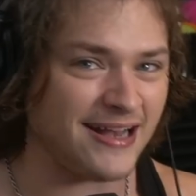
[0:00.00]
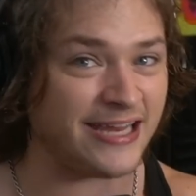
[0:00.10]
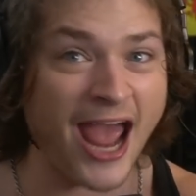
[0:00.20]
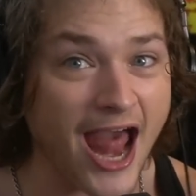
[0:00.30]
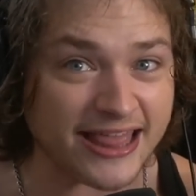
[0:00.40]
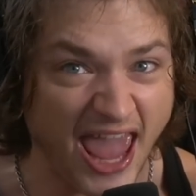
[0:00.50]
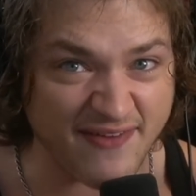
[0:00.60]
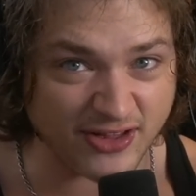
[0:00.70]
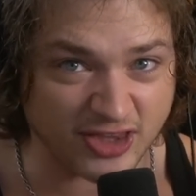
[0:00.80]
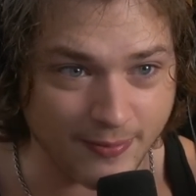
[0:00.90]
dad gave
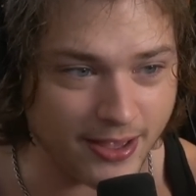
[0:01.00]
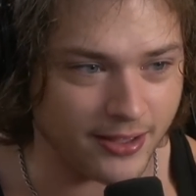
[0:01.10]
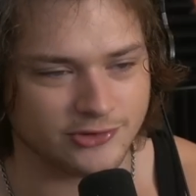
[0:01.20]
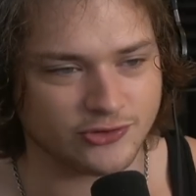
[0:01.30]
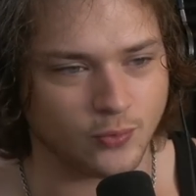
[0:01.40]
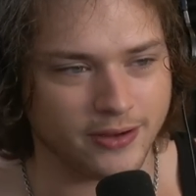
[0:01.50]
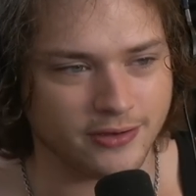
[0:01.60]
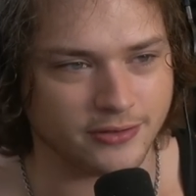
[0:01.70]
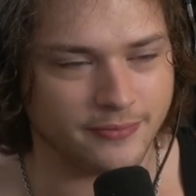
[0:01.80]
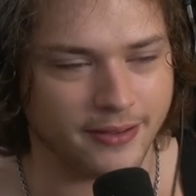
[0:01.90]
it to me. It's
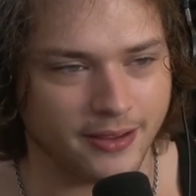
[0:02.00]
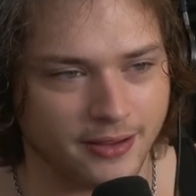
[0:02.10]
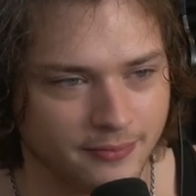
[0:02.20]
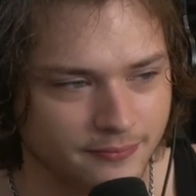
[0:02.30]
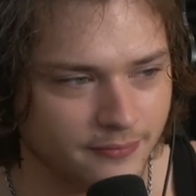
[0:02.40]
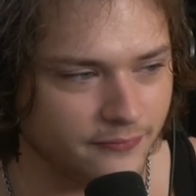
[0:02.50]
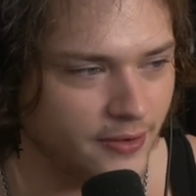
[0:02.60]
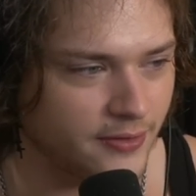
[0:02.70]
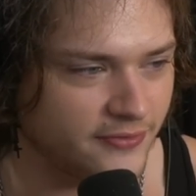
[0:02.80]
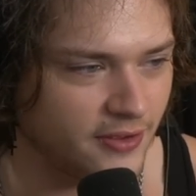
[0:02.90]
weird, man.
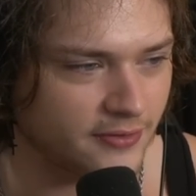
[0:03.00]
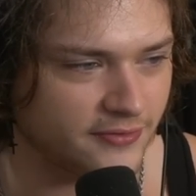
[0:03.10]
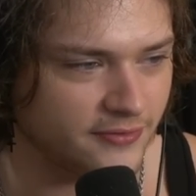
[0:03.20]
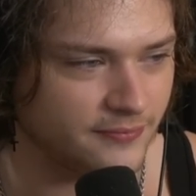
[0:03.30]
Fucking sucks.